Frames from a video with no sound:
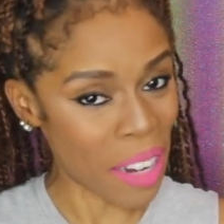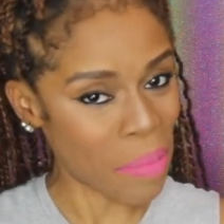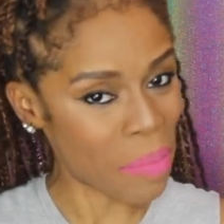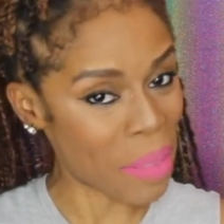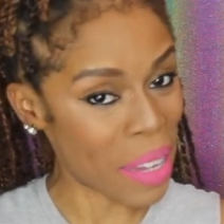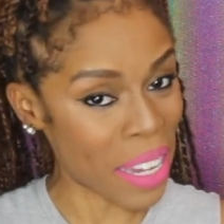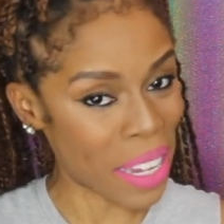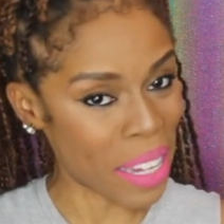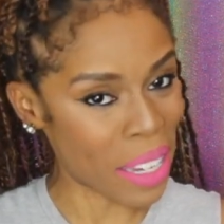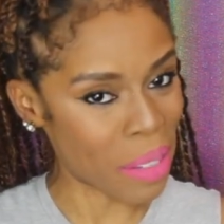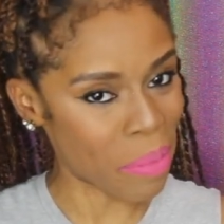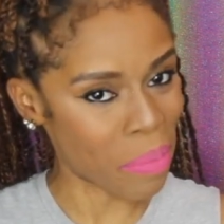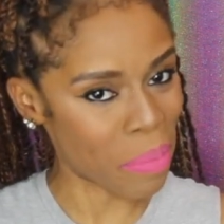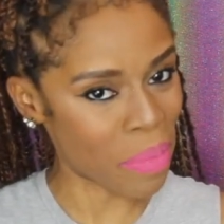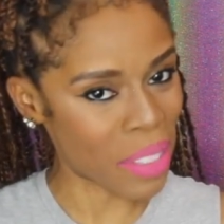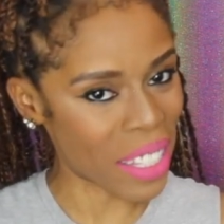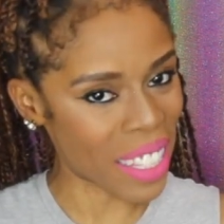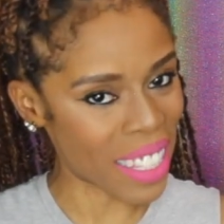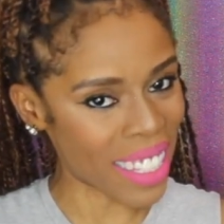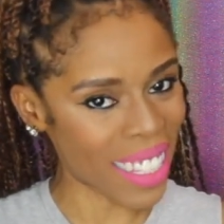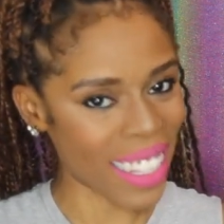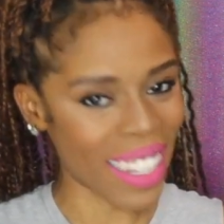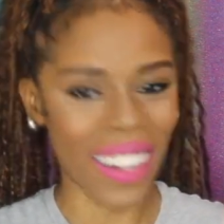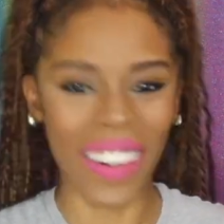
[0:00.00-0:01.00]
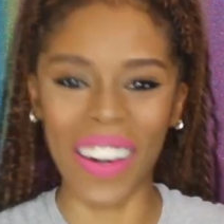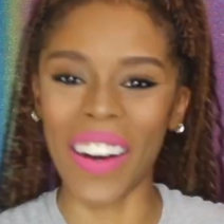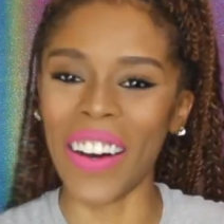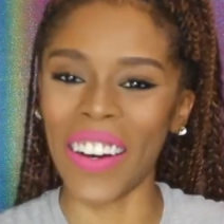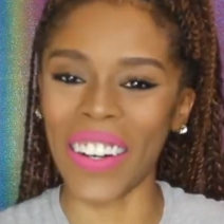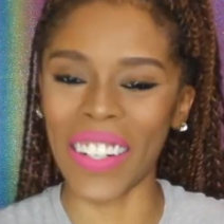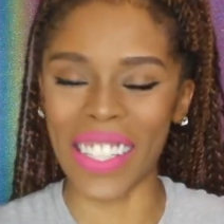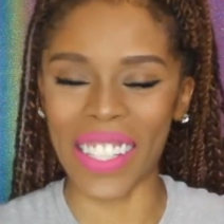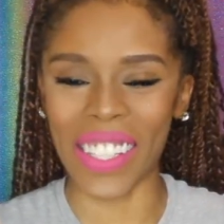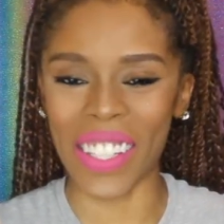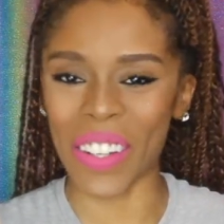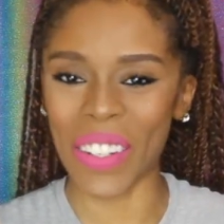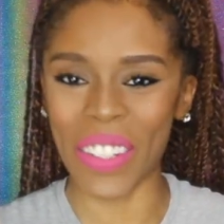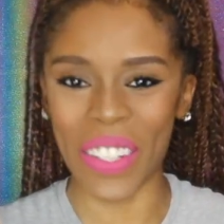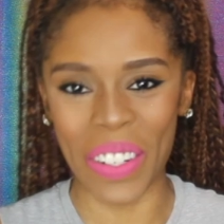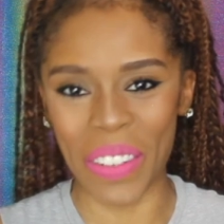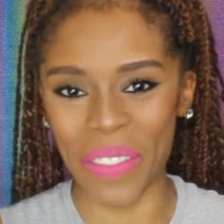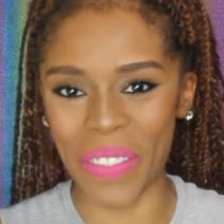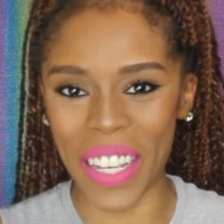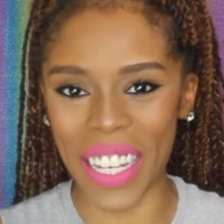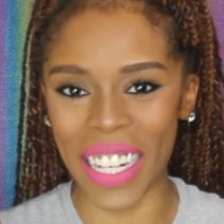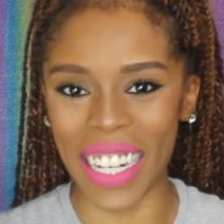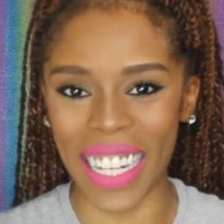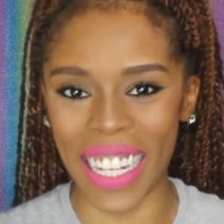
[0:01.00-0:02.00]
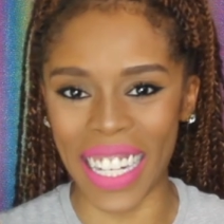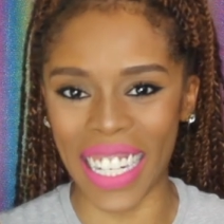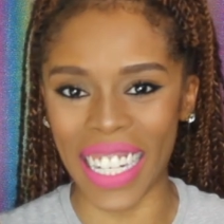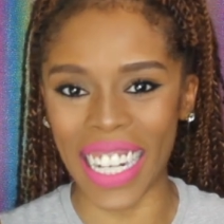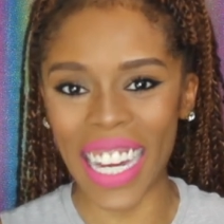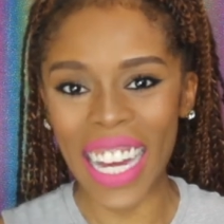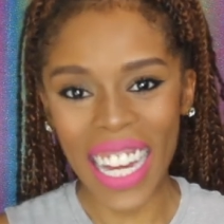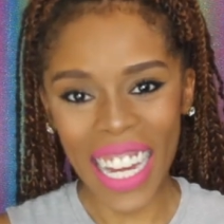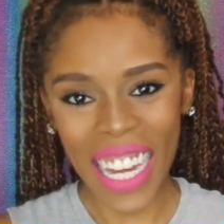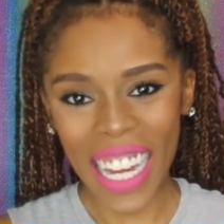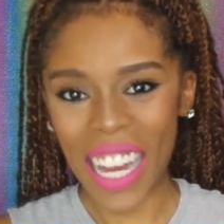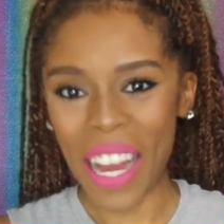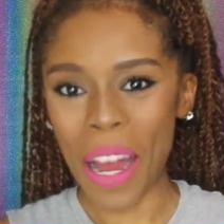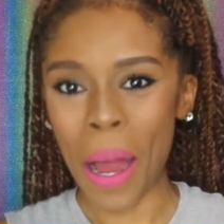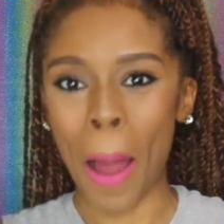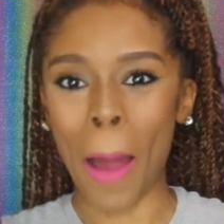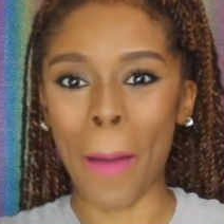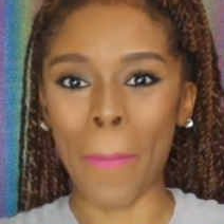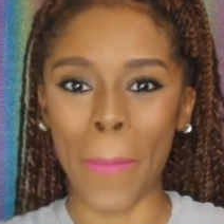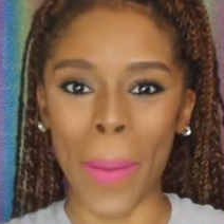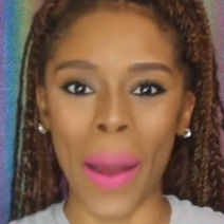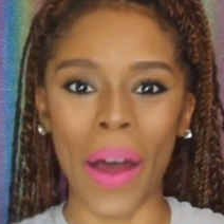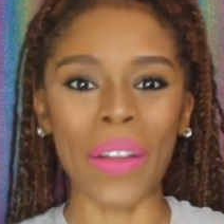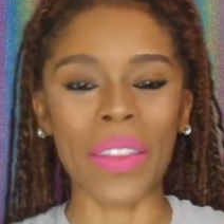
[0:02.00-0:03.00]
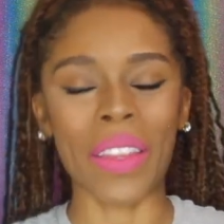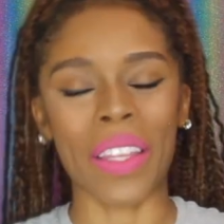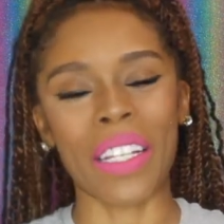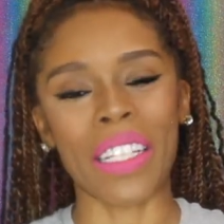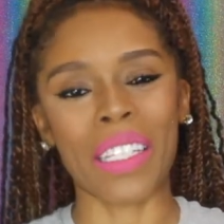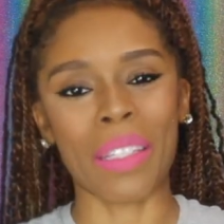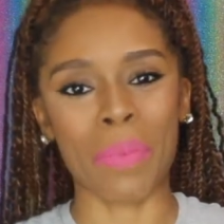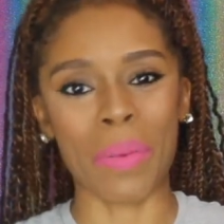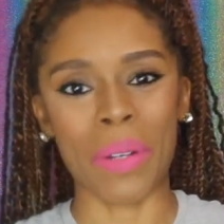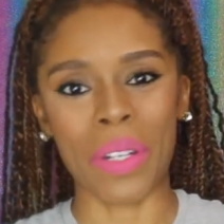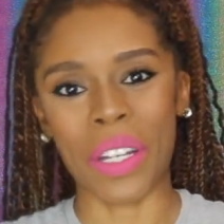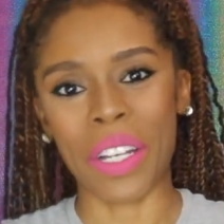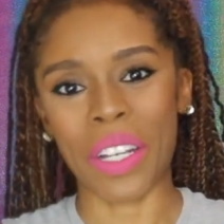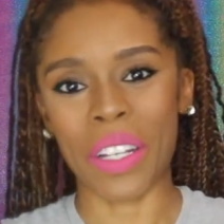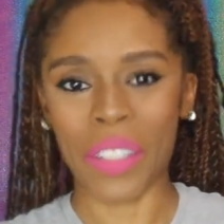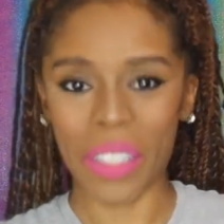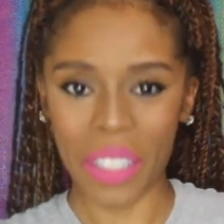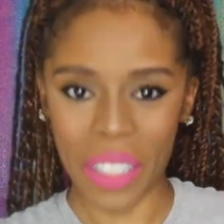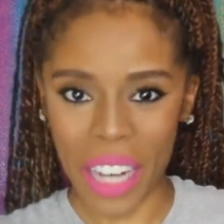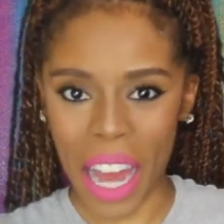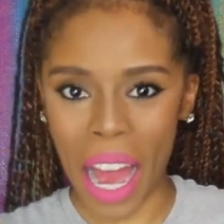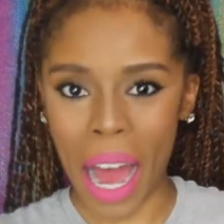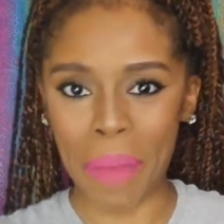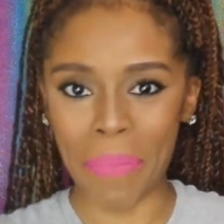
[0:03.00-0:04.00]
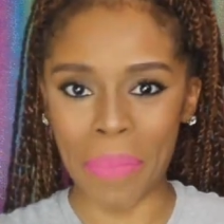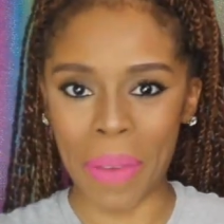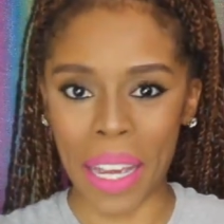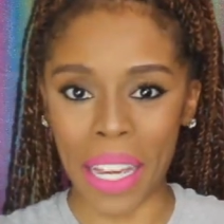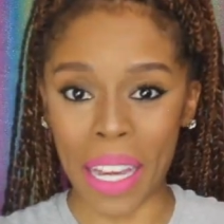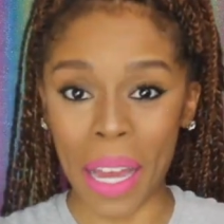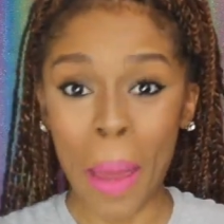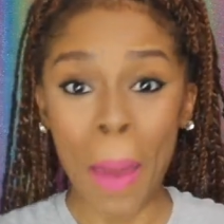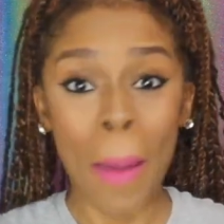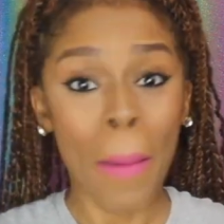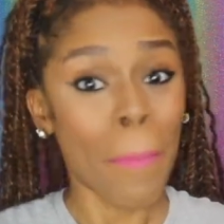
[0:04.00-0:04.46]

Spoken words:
memes on social media about this particular topic.